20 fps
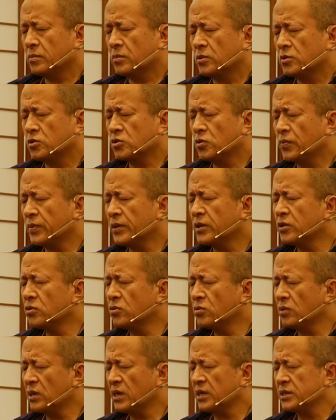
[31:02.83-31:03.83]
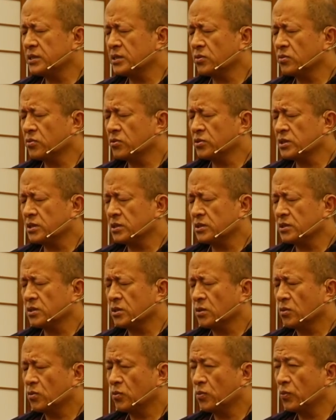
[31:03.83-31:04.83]
so when you ask the questions,
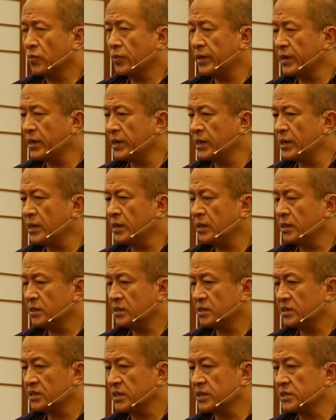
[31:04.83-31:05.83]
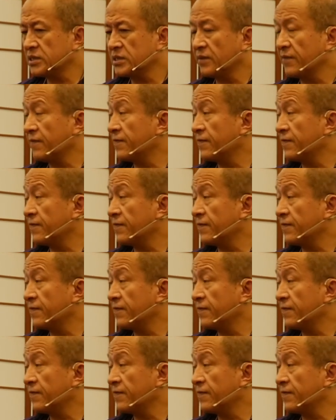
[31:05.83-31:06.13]
where does the